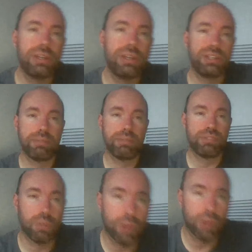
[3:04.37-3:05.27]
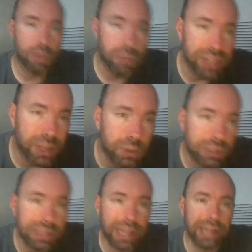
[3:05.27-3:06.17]
Seems to work without
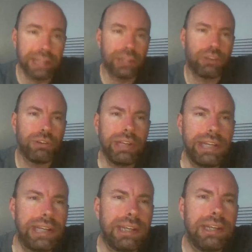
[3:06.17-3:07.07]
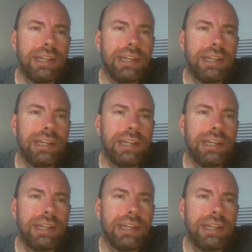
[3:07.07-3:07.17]
getting the green.